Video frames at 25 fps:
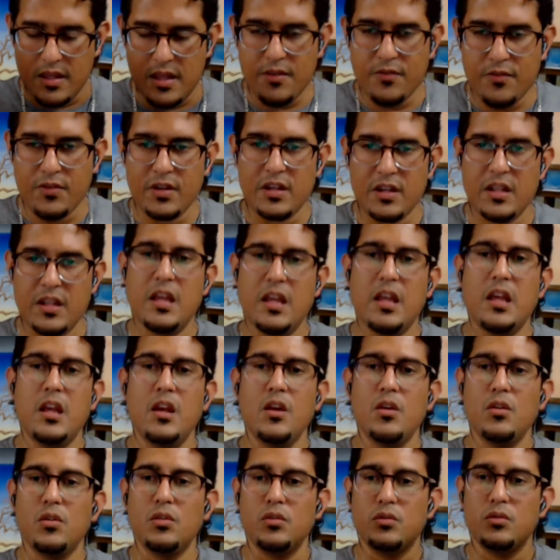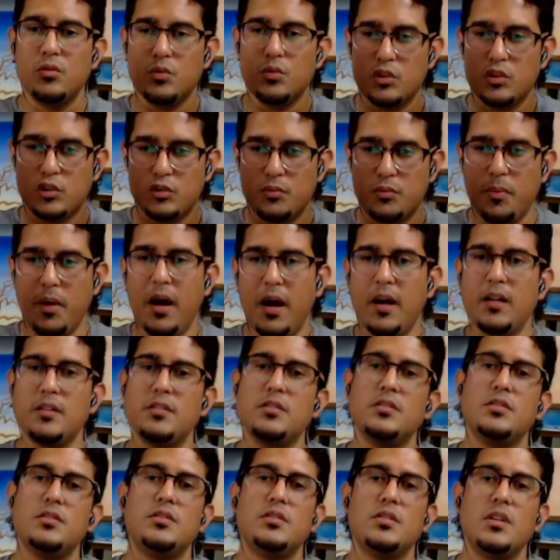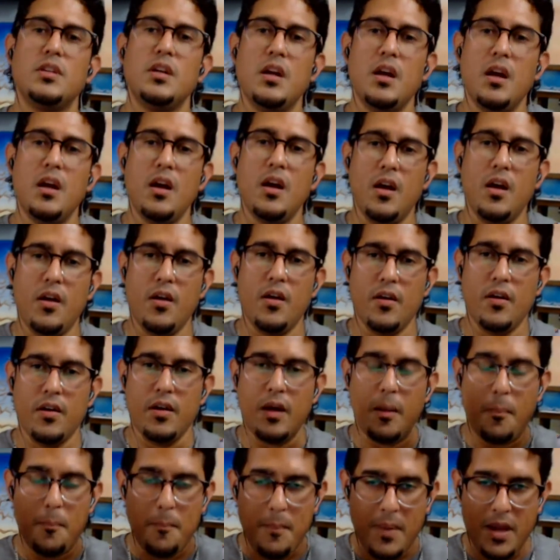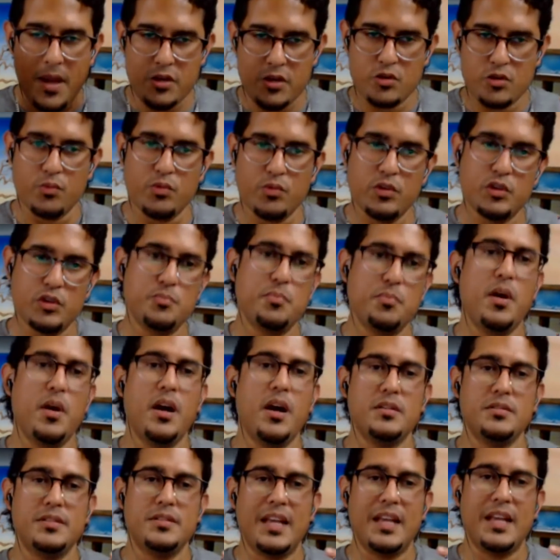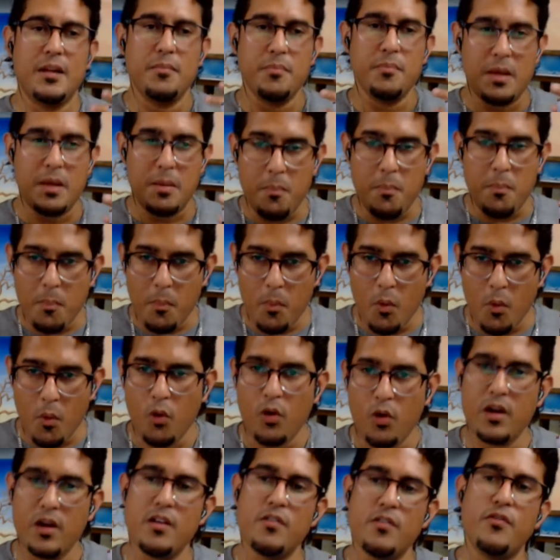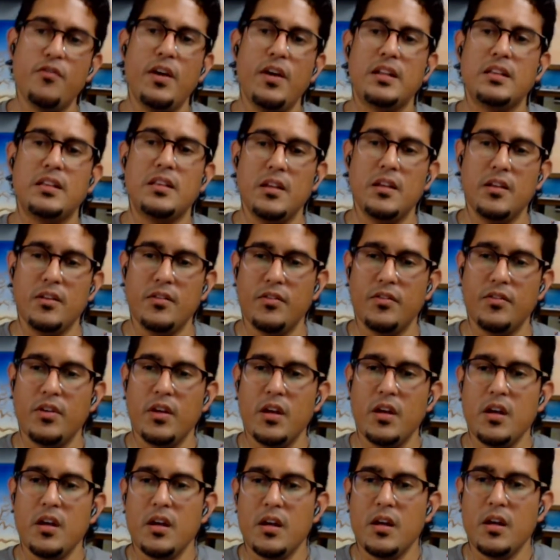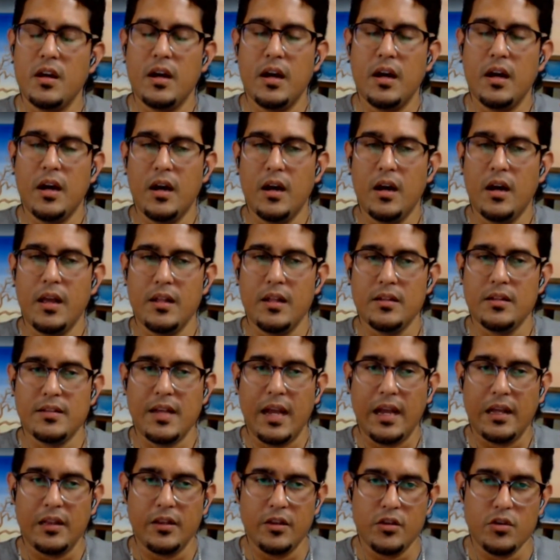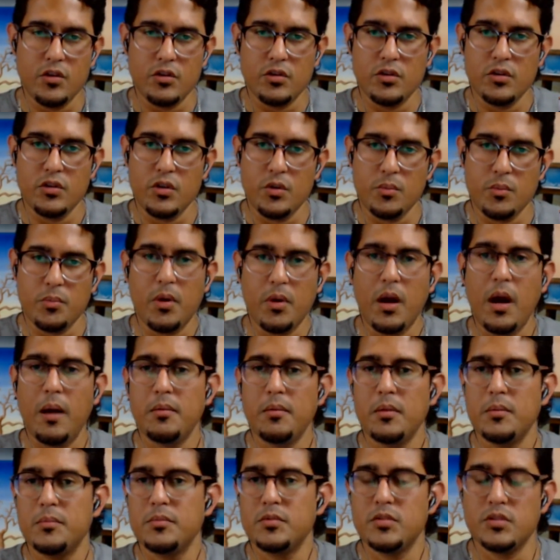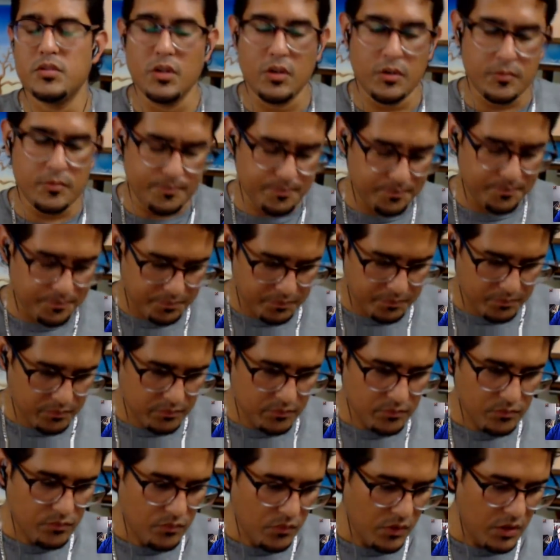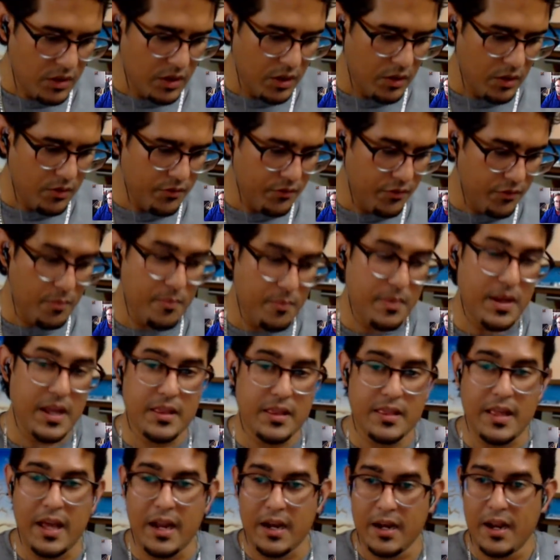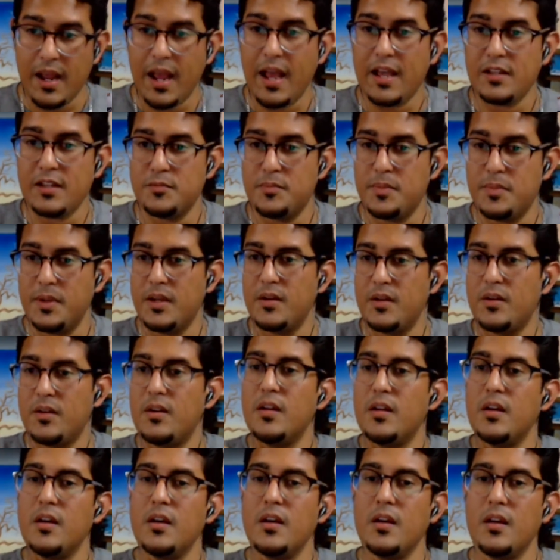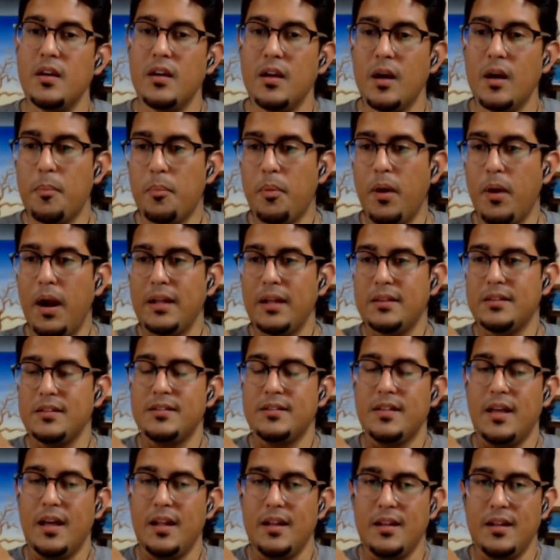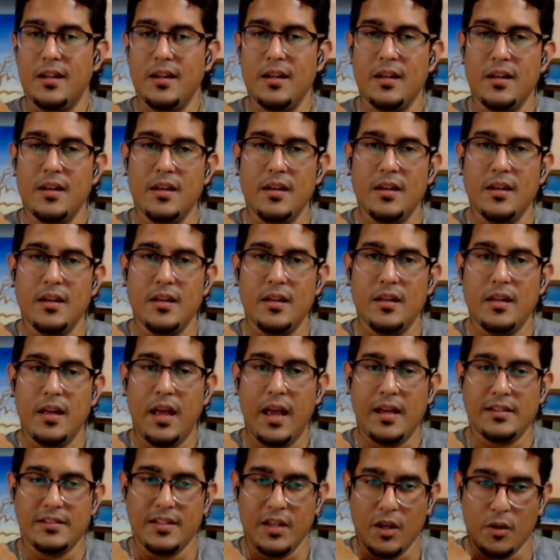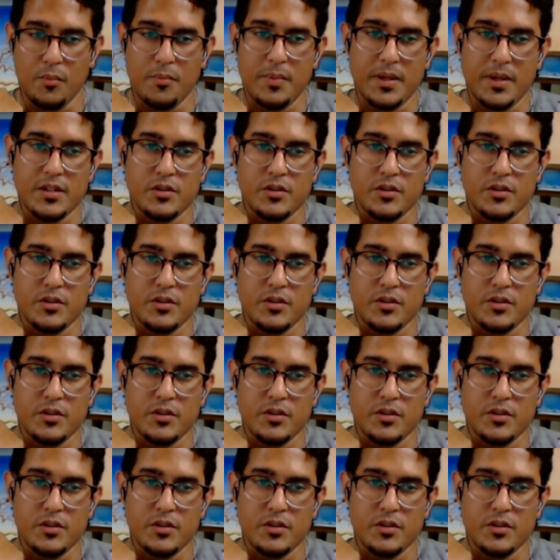even keeled response, a measured response that can be more effective in tackling your problems. So for me, that has been a practice that has helped me